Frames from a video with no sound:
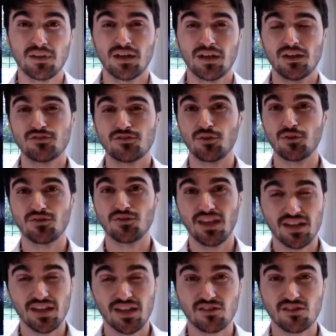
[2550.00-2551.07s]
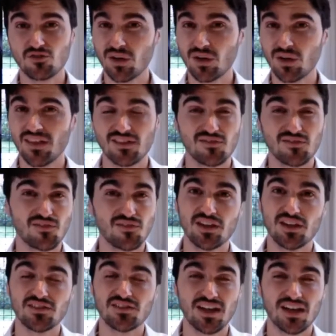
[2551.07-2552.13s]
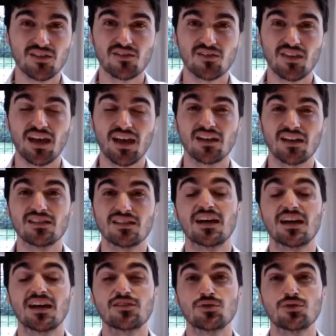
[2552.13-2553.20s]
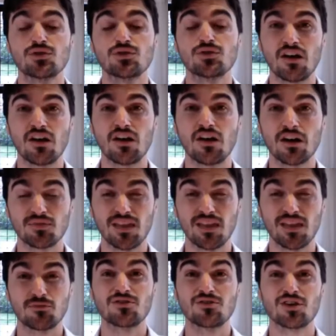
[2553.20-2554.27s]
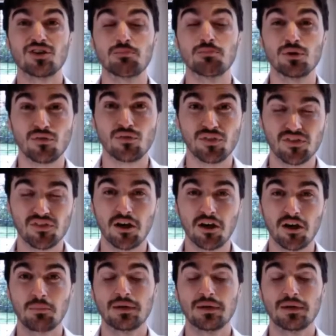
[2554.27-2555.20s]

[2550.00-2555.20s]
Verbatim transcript: So 10 seconds, 20 seconds, 30 seconds, and I did that two or three times. That's me trying to build things up.